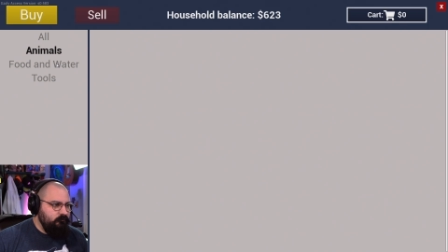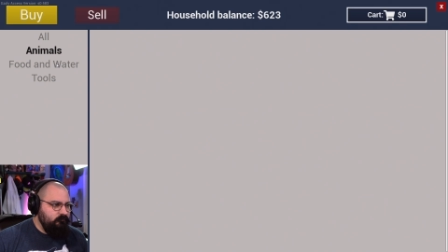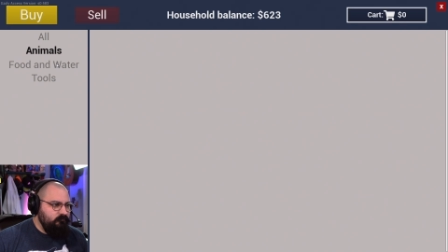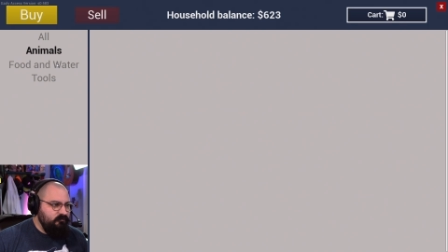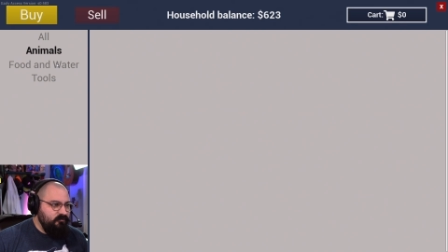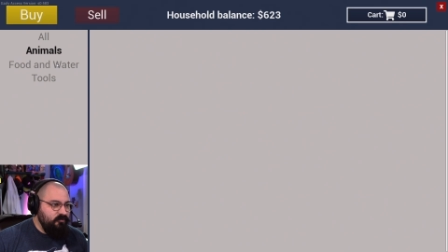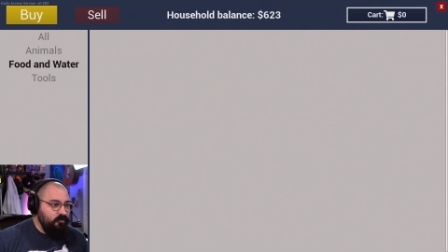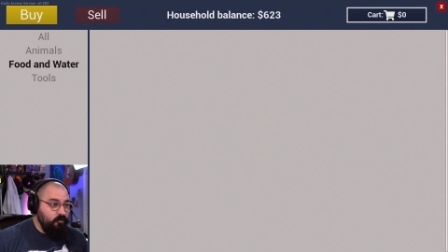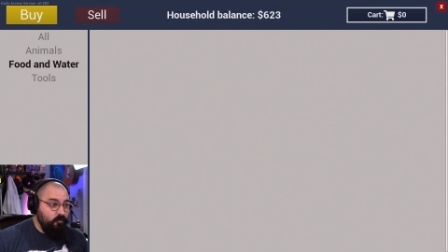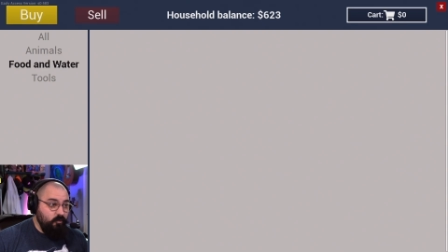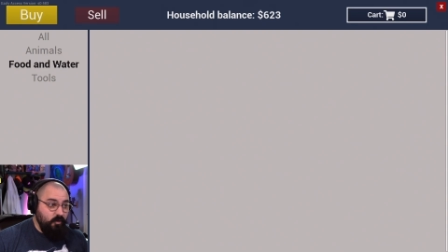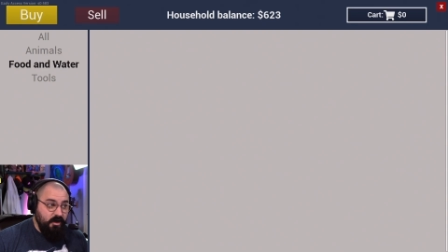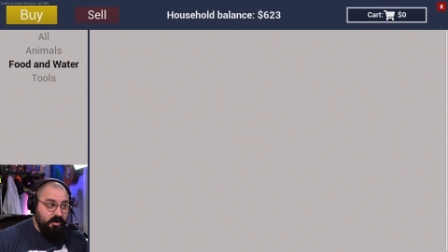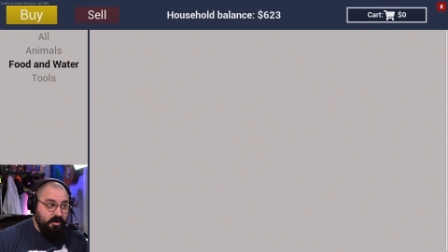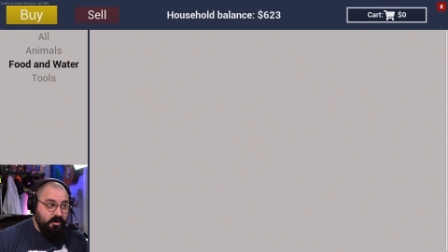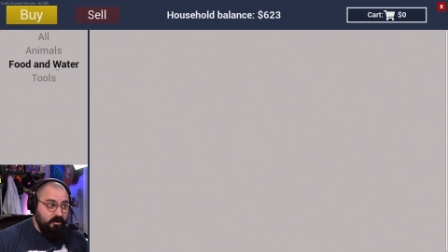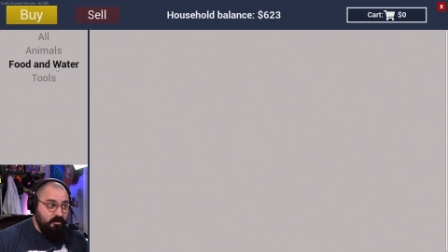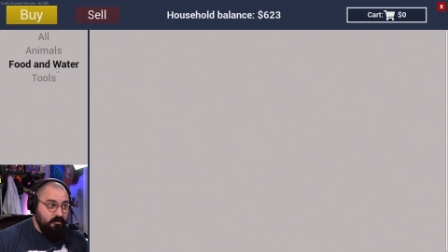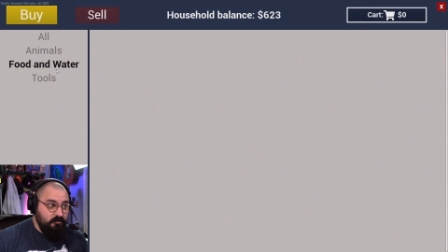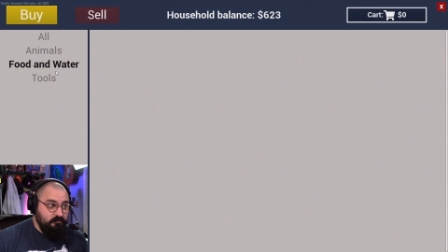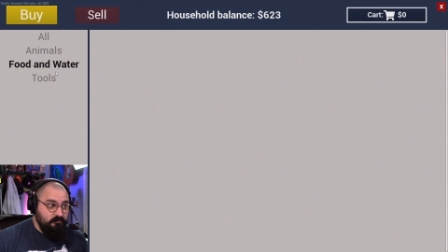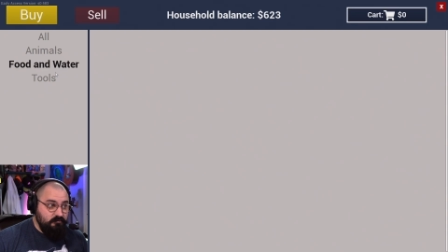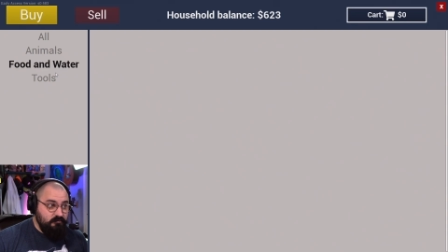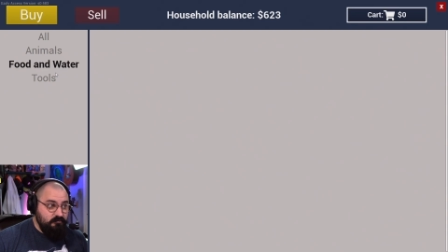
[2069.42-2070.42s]
Food and water?
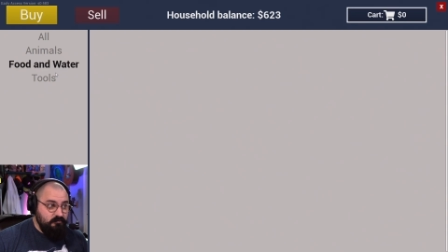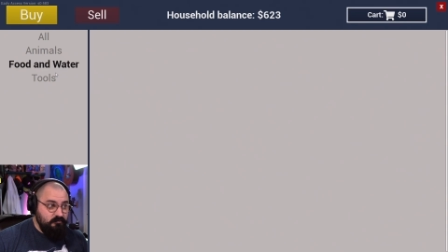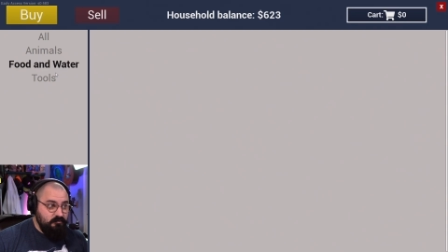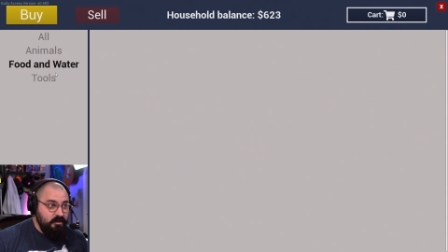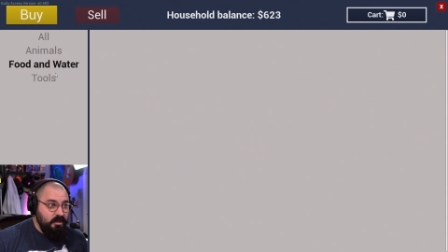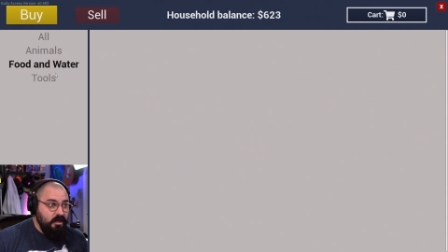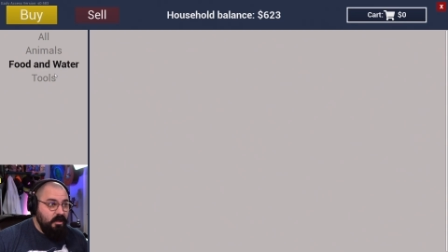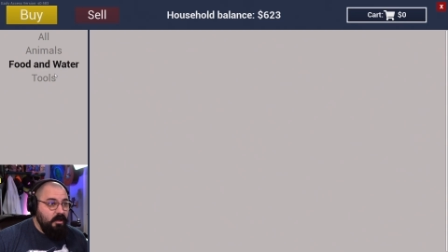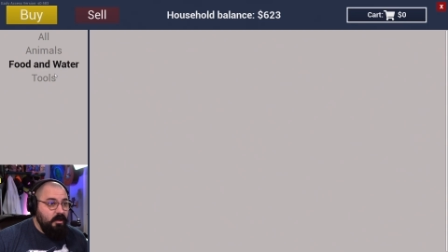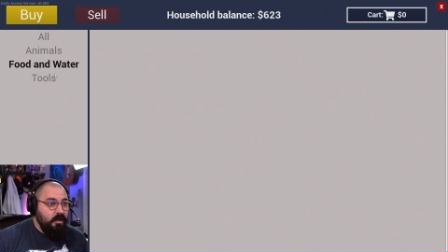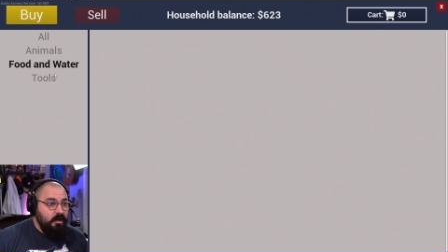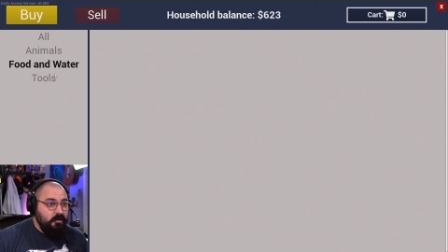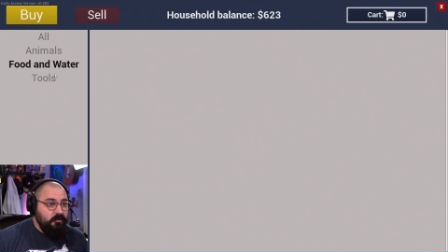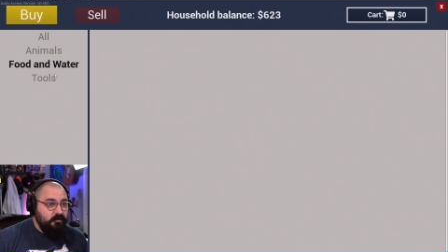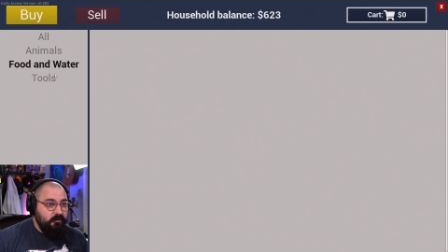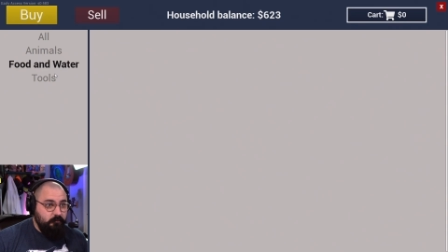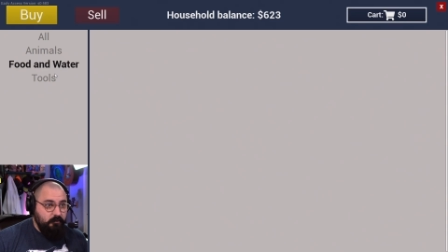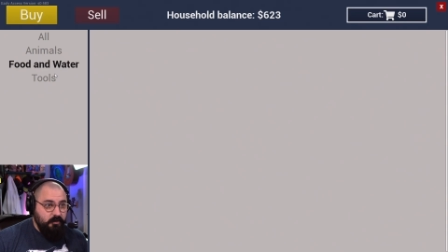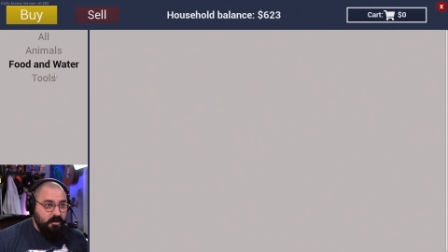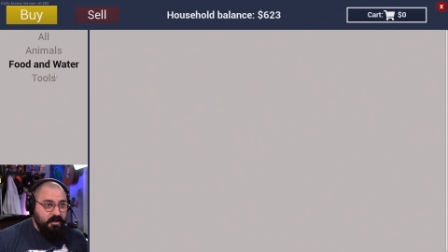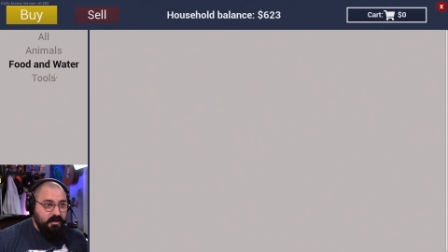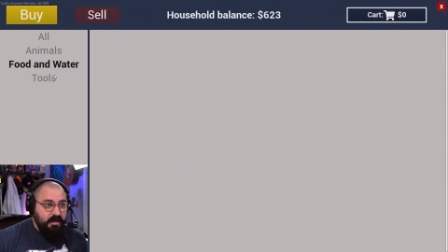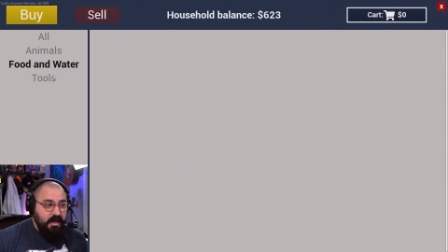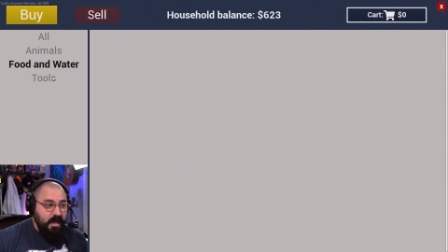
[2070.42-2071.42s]
So
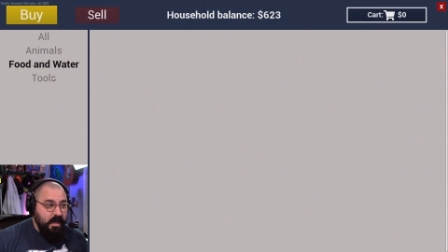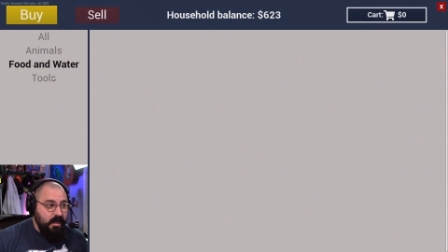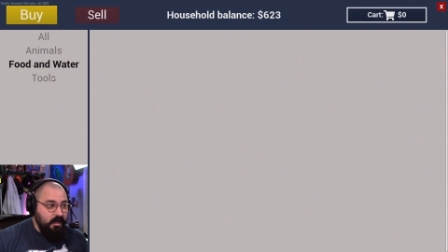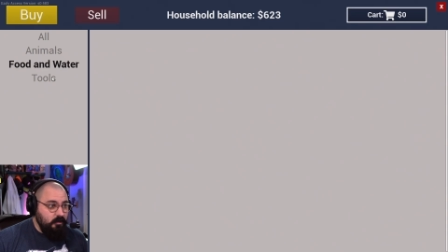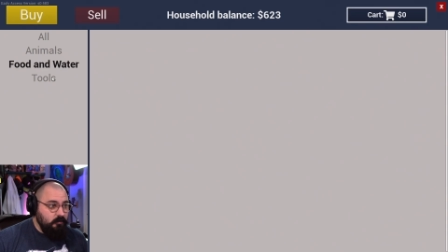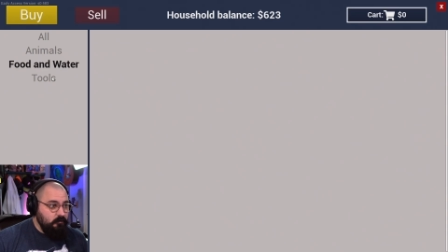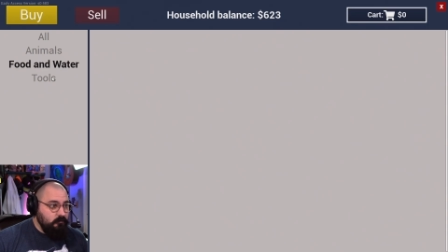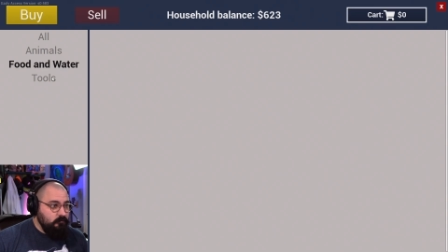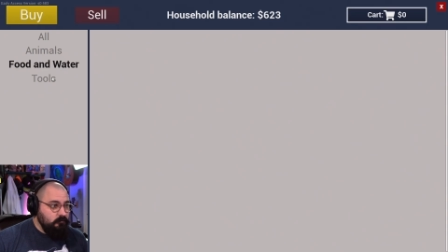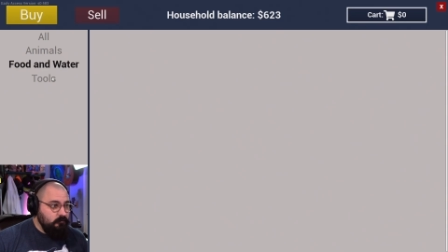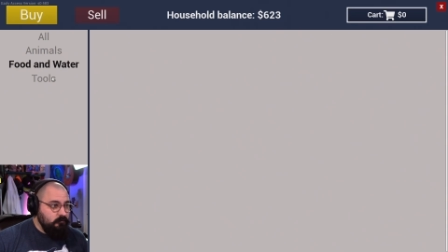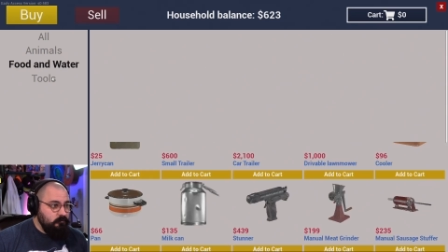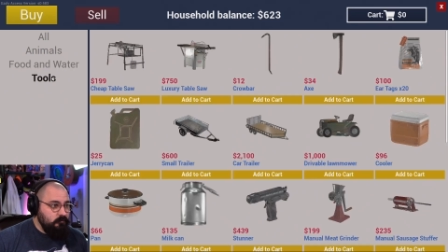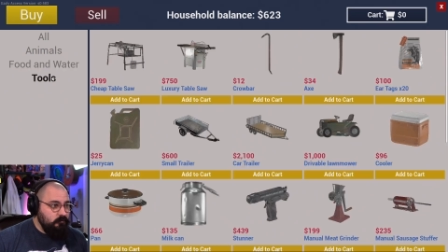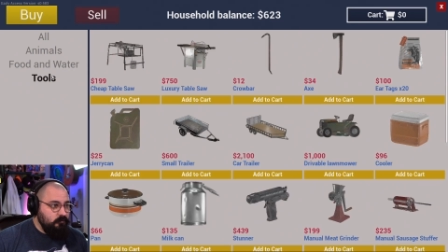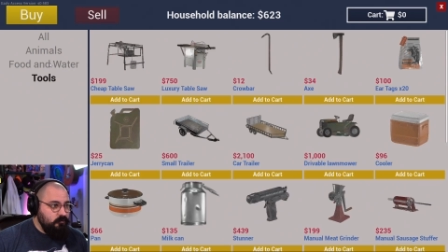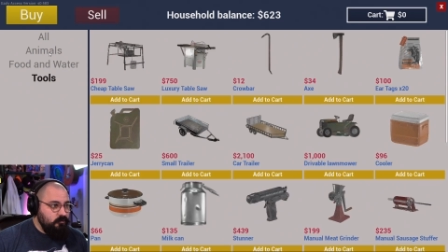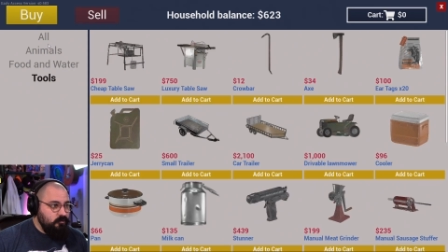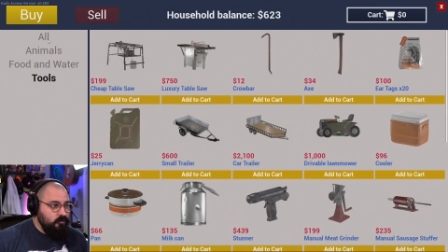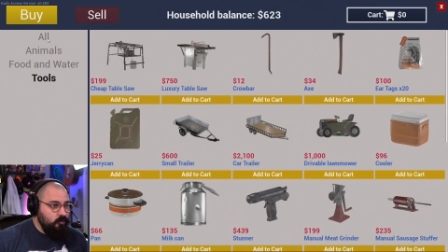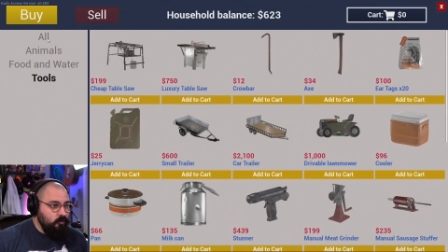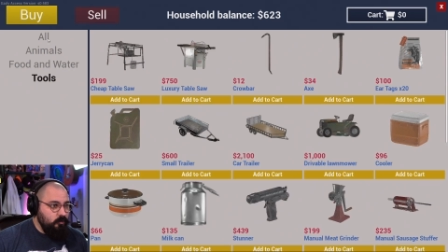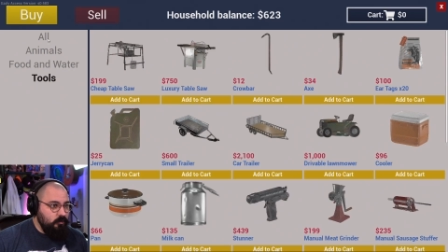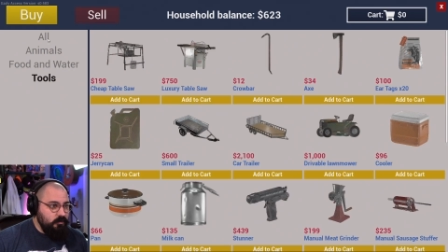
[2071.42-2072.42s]
I'm going to die.
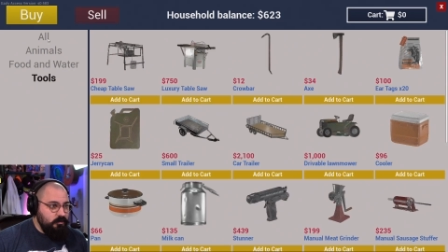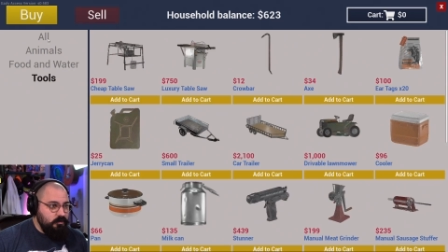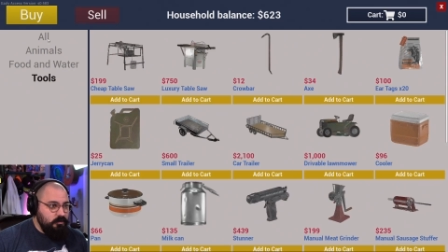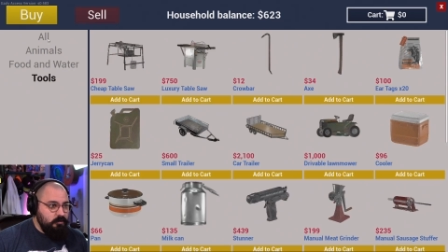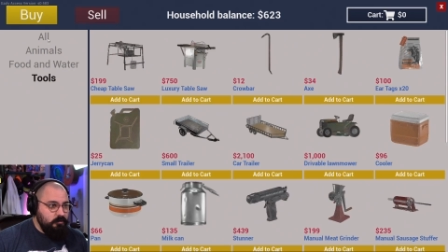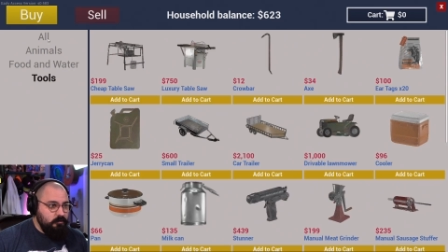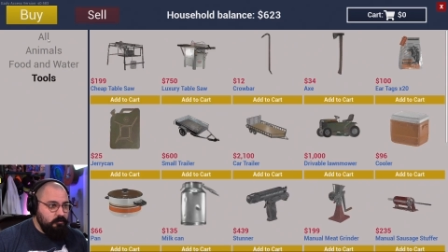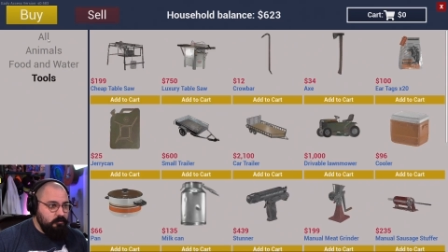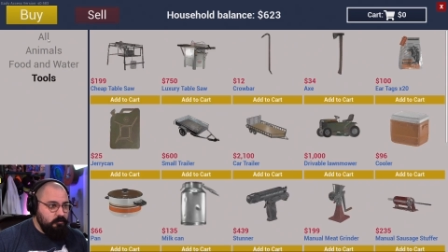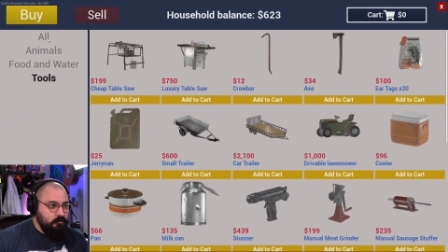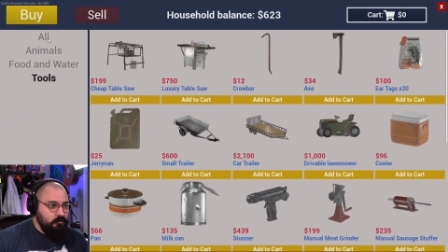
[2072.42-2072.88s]
Tools.